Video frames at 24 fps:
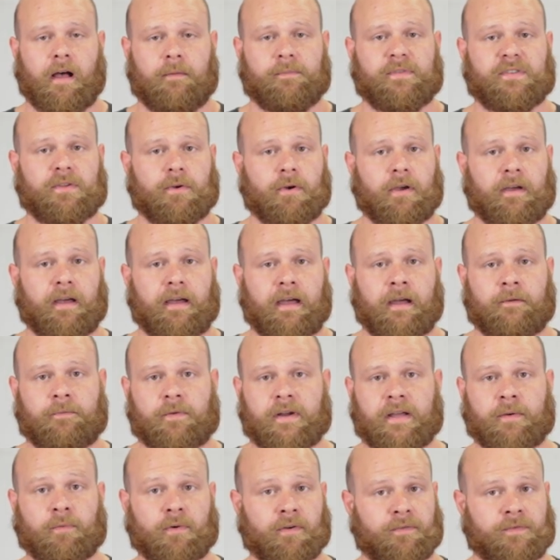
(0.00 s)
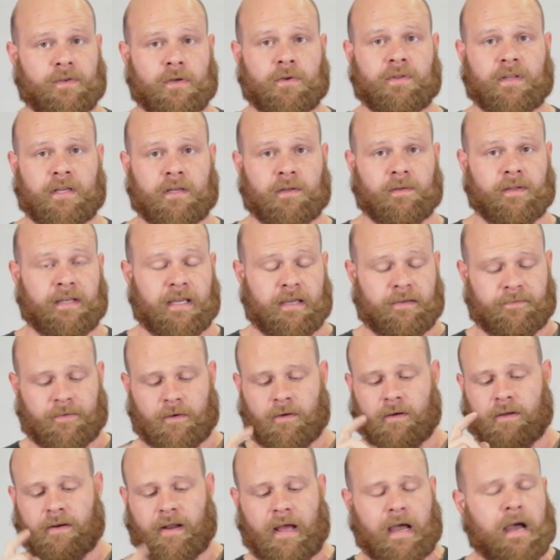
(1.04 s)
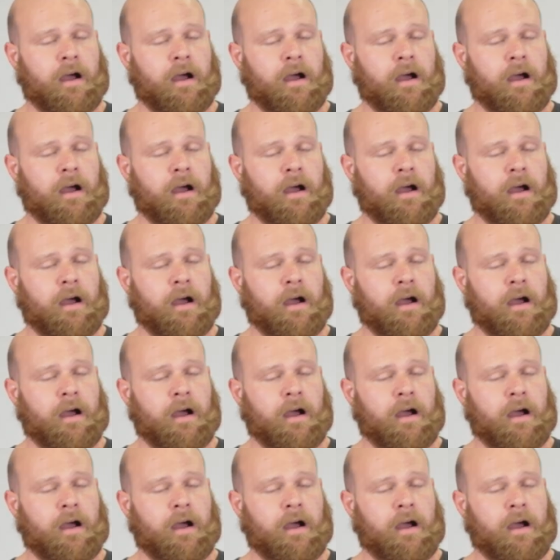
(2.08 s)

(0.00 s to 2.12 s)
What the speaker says: So every review that you leave on